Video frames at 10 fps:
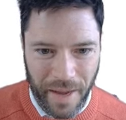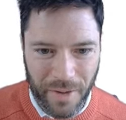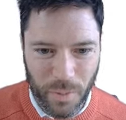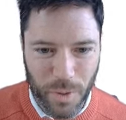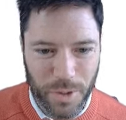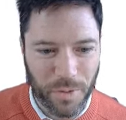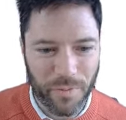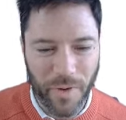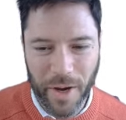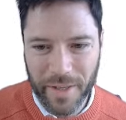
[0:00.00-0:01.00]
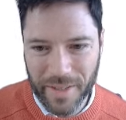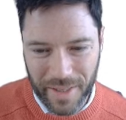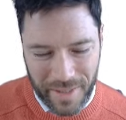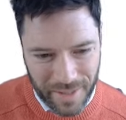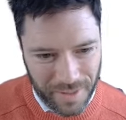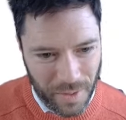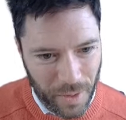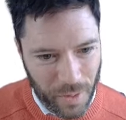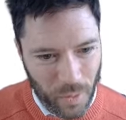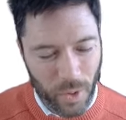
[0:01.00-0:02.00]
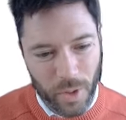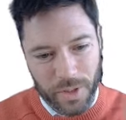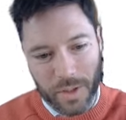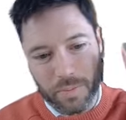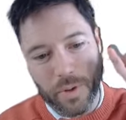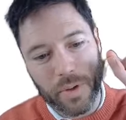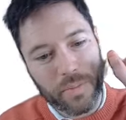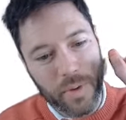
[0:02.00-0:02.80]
And once we find this, we're going to put